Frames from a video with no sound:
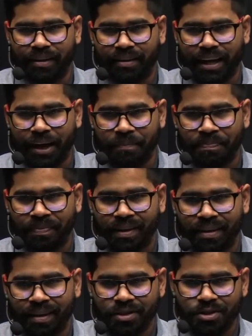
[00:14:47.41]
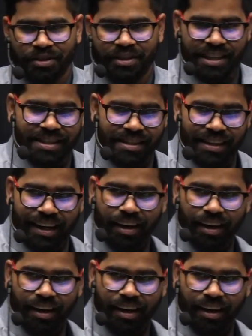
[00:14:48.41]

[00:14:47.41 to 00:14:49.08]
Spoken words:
Okay, so this